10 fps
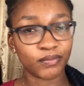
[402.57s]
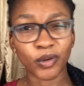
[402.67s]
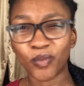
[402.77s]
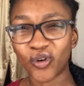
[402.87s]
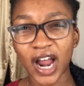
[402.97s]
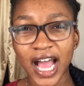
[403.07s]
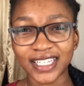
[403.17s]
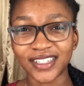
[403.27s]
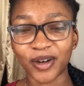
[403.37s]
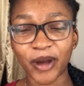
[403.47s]
put more
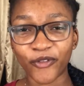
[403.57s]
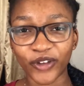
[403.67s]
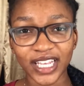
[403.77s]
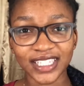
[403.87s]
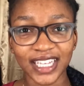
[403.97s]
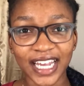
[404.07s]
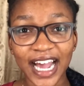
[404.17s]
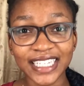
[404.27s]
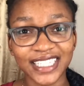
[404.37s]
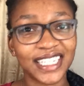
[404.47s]
acid on my face. Like
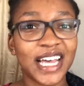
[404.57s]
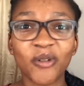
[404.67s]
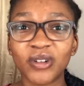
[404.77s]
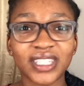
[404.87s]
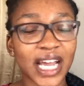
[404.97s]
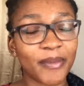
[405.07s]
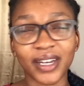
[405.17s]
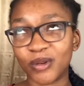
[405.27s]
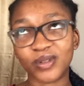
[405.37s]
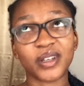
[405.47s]
I did that one time
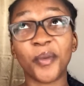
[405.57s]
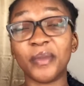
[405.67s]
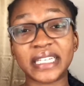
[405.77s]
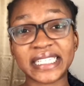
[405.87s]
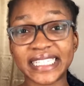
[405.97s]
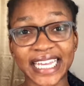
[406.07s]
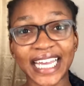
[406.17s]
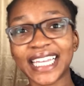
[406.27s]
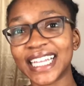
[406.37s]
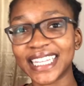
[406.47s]
and it was a
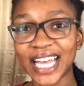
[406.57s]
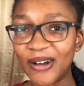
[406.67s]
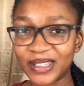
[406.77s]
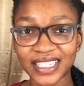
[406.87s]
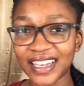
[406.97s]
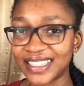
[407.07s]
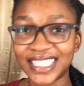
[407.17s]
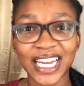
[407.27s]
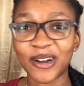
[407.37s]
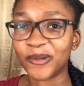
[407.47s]
mistake. Like that was a
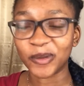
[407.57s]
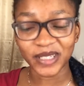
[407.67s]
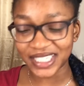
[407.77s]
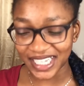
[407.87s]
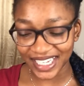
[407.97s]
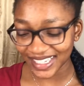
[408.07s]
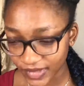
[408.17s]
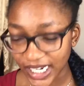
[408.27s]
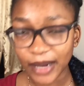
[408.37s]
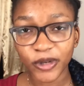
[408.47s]
terrible mistake.
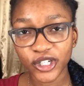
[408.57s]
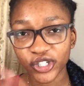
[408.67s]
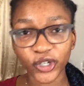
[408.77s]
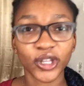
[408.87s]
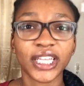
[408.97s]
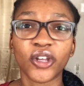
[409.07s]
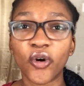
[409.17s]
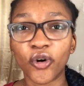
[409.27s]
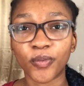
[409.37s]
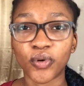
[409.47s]
And I'm going to show you like the
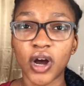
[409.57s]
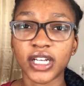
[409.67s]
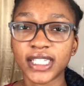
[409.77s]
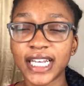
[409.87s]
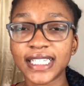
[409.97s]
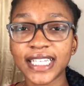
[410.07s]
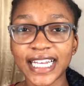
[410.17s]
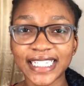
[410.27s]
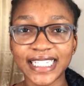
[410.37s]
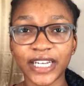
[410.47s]
whole process.
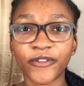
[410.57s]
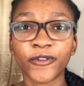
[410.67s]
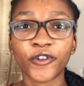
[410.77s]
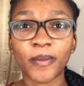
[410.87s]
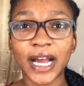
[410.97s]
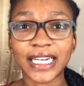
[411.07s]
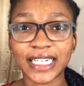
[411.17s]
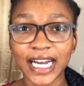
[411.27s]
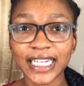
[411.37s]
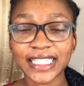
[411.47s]
It's different from my
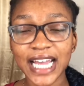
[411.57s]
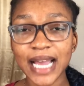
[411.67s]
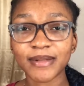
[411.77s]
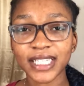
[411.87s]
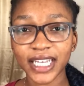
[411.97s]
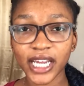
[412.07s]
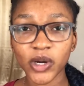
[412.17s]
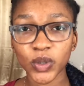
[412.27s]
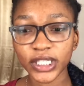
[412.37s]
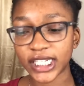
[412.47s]
nighttime skincare
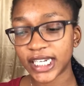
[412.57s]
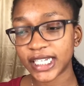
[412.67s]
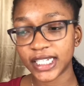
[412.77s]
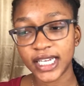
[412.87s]
routine,